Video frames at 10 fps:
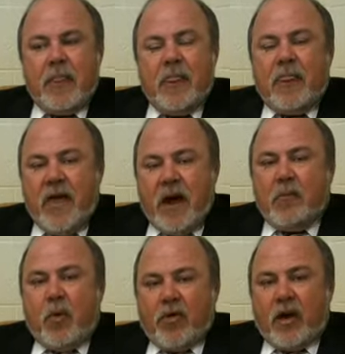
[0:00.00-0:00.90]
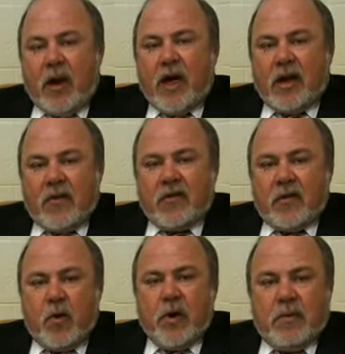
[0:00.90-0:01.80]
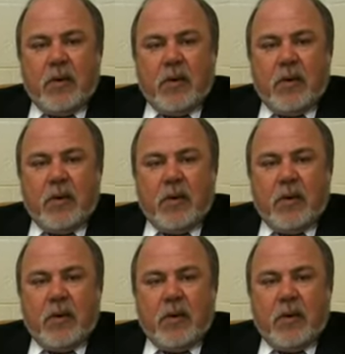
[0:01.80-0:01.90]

they're more than likely still going to